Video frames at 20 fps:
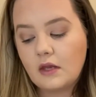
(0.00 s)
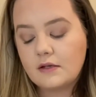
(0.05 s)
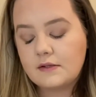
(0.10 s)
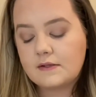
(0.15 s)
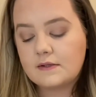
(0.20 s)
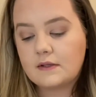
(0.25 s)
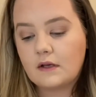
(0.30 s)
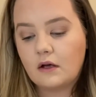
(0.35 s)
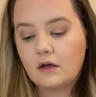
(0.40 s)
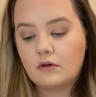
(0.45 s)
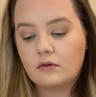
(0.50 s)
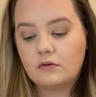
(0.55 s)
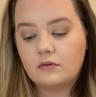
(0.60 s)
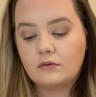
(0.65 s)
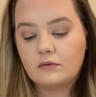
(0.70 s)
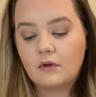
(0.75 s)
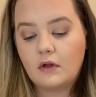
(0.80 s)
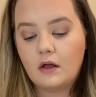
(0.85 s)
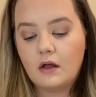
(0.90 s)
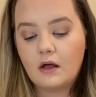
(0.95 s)

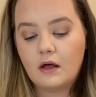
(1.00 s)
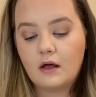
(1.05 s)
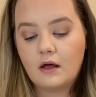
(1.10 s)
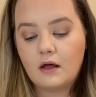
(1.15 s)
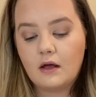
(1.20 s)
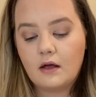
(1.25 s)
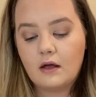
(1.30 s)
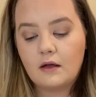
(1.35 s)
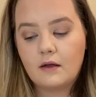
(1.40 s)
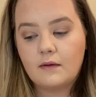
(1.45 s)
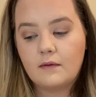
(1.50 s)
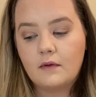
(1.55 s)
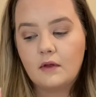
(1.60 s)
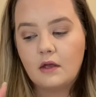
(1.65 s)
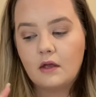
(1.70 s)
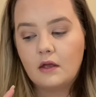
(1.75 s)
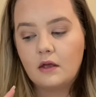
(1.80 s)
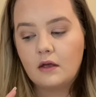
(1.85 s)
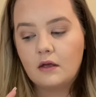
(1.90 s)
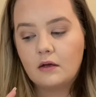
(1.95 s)
So
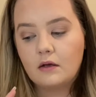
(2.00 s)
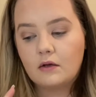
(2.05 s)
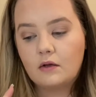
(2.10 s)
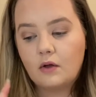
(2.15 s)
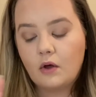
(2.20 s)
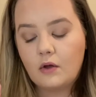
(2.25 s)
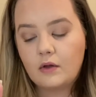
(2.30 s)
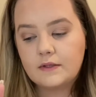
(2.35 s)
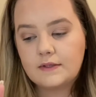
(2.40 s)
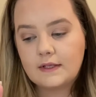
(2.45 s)
goal